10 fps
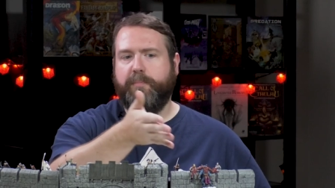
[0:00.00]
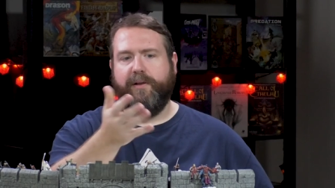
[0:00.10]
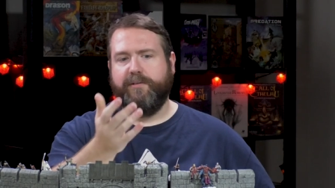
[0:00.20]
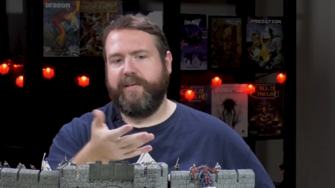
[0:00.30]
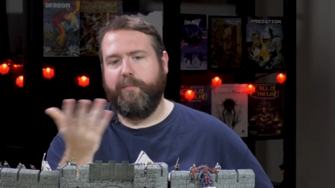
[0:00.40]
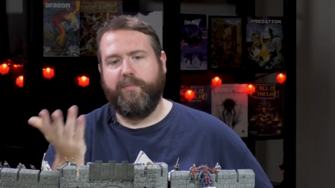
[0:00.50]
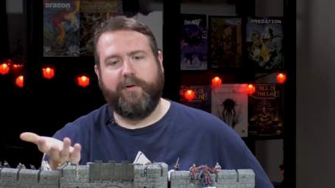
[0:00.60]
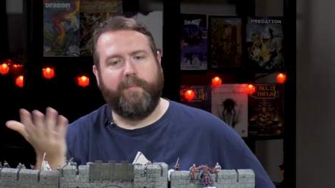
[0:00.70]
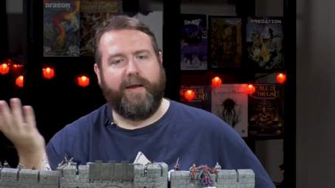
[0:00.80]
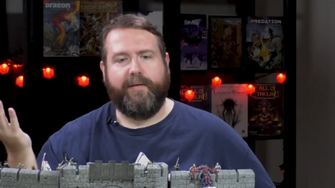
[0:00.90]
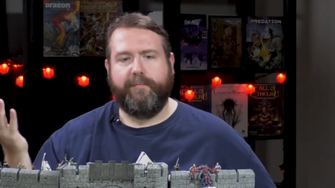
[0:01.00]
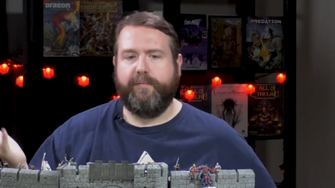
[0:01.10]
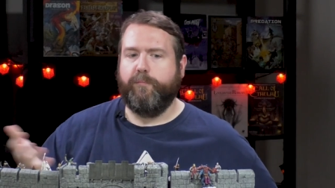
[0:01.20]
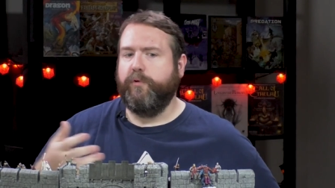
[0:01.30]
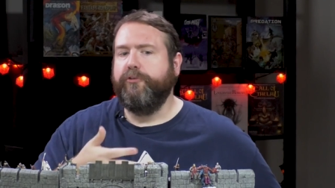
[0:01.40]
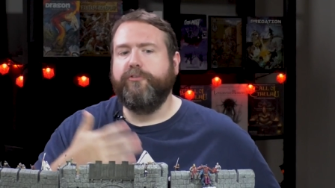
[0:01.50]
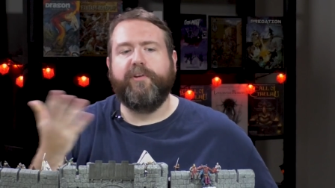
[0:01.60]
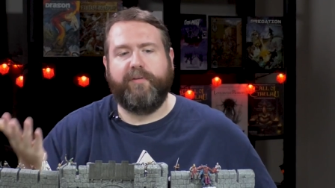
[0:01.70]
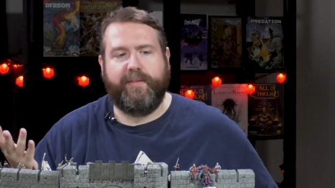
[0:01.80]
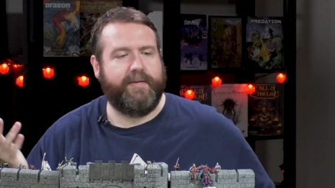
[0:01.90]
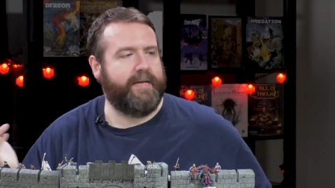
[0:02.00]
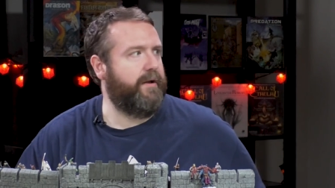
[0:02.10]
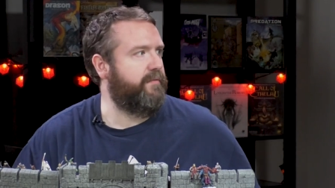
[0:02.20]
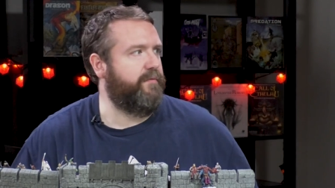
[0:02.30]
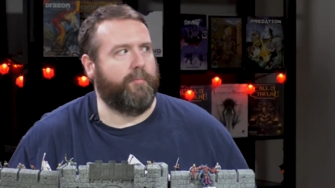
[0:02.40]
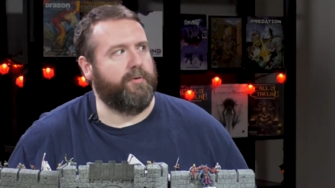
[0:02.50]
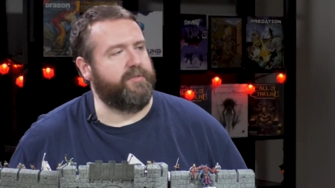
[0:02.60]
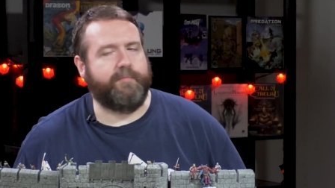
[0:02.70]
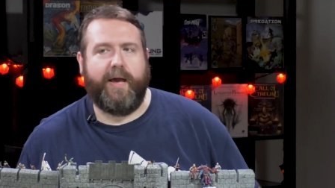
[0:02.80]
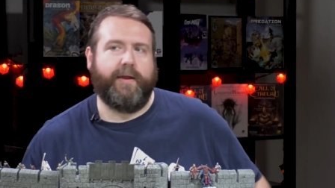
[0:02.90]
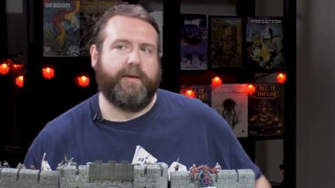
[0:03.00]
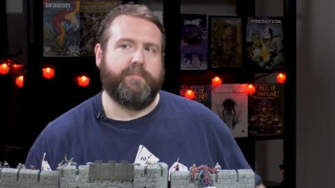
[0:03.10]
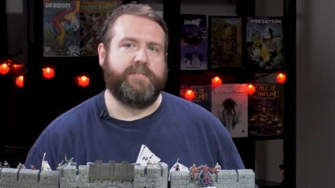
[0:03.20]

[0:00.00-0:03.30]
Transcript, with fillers: The player's handbook might reduce everything down to verbal, somatic, and